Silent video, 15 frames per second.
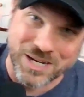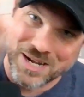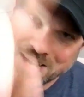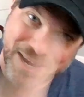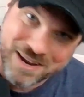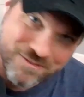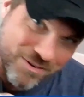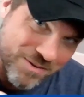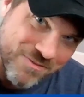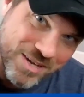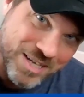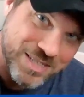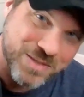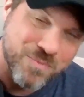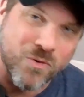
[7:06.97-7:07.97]
and never
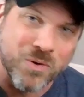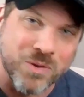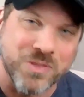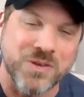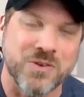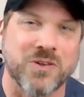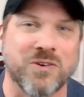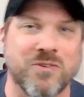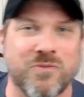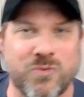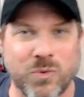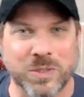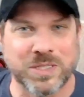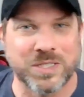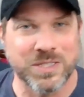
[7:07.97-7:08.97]
invest more than you can
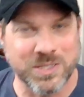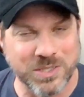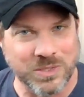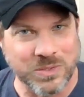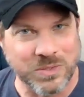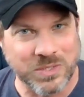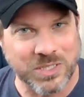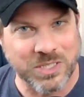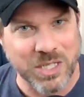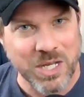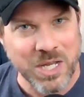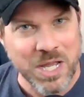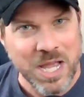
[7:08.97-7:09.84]
afford to lose.